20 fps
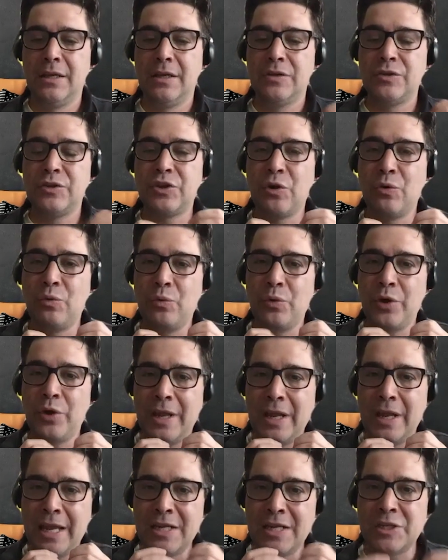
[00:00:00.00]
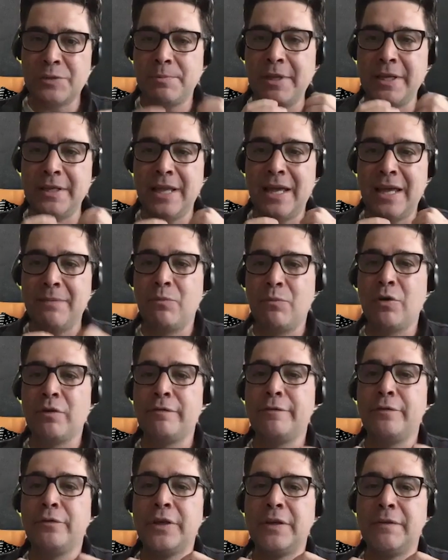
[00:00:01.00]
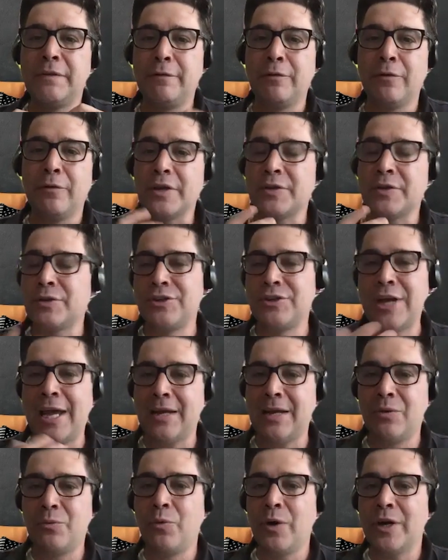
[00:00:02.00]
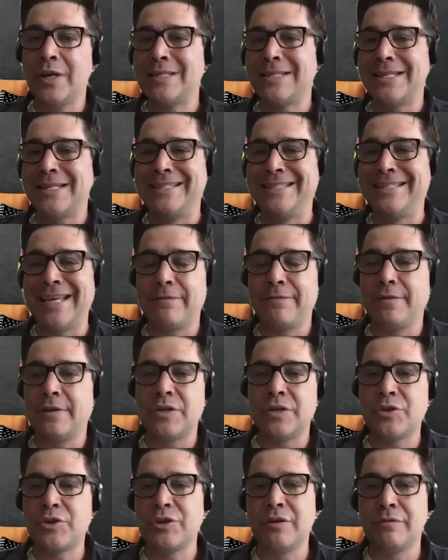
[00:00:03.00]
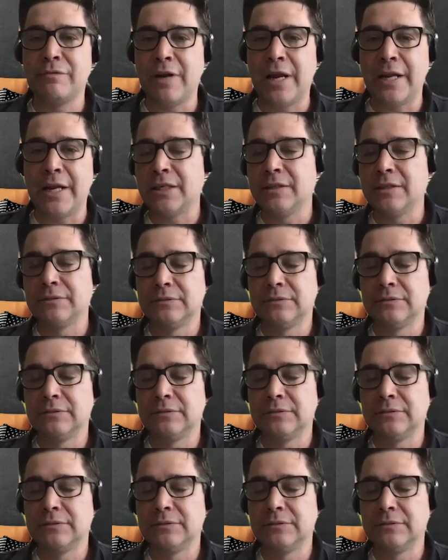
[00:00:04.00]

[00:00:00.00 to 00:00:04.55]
So explain that more fully for us. Jack, what is a definition of ready?